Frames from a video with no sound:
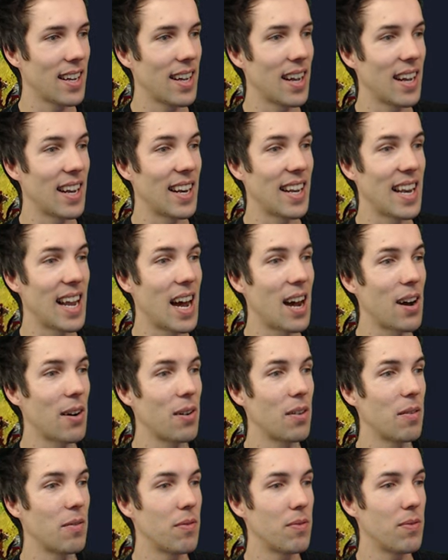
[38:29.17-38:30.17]
And it now
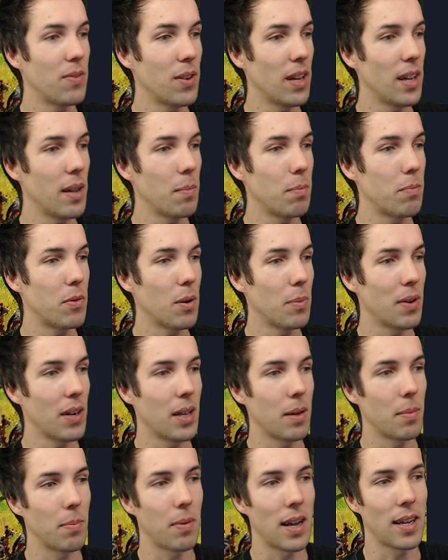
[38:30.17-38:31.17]
fully properly
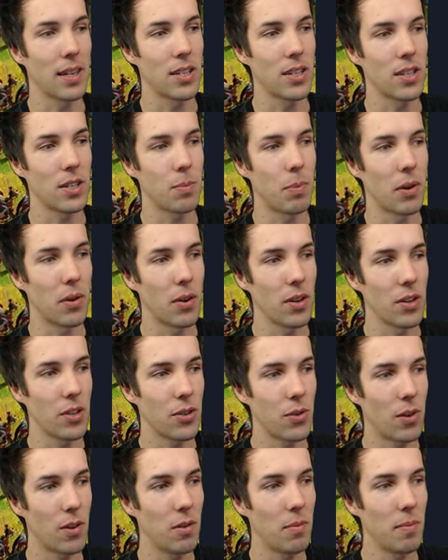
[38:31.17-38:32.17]
applies its bonus
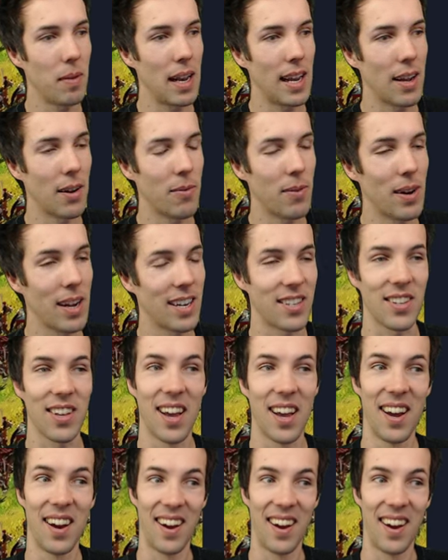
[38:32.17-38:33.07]
to all melee and ranged.